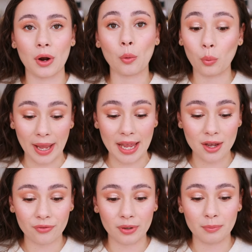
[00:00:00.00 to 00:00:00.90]

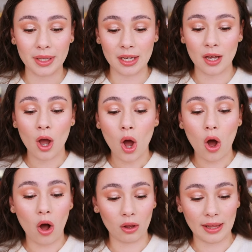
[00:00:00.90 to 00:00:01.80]
away from the
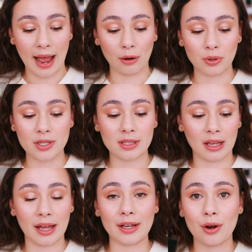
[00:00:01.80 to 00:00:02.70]
all hours
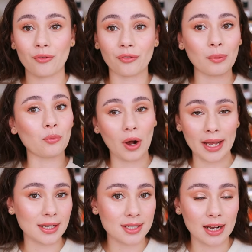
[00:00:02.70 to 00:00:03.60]
line from
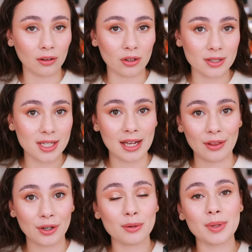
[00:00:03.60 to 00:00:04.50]
YSL
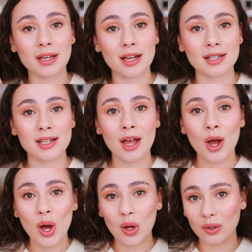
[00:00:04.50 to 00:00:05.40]
altogether because
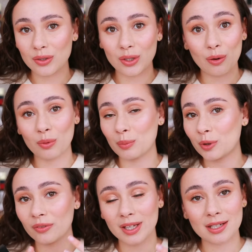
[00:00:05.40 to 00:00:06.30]
also, we're
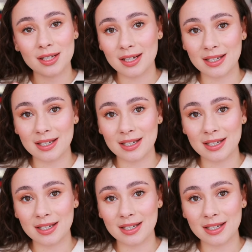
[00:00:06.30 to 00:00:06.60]
moving into